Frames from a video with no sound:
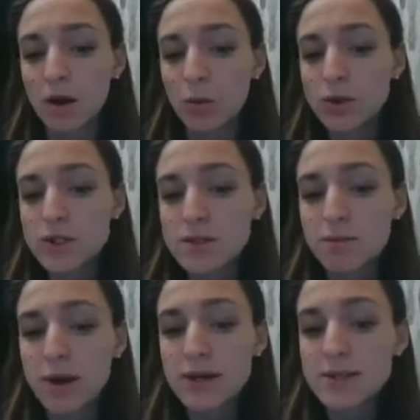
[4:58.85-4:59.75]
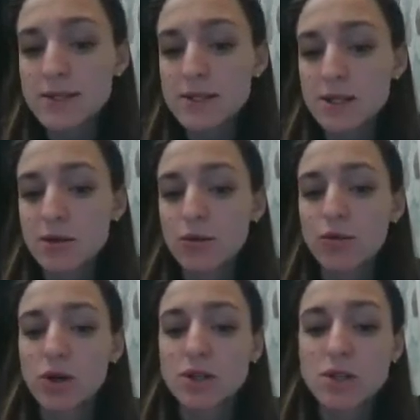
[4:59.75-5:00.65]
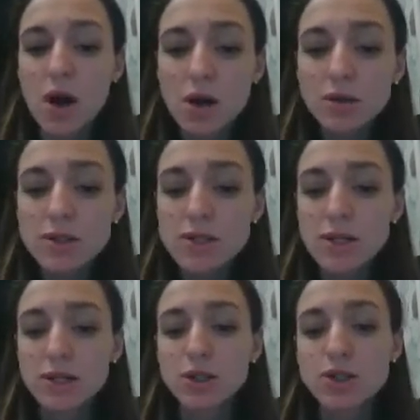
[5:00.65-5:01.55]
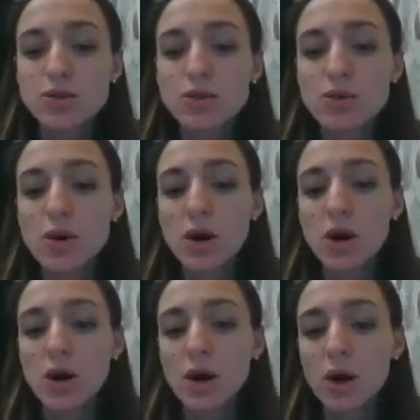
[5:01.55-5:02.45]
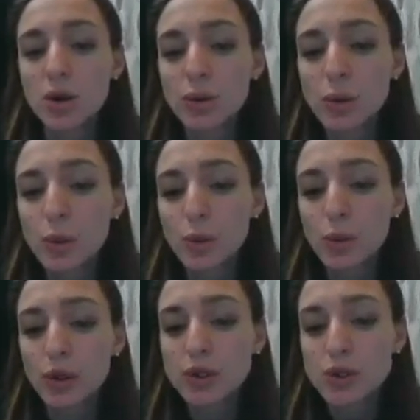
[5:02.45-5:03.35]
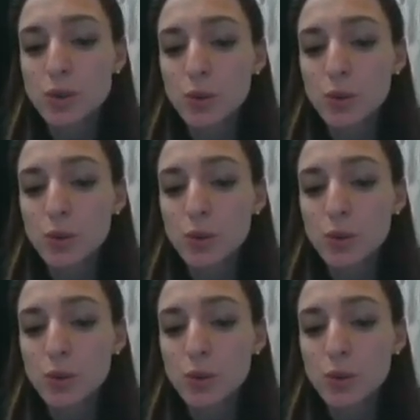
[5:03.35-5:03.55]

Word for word: what is the best for adult into who into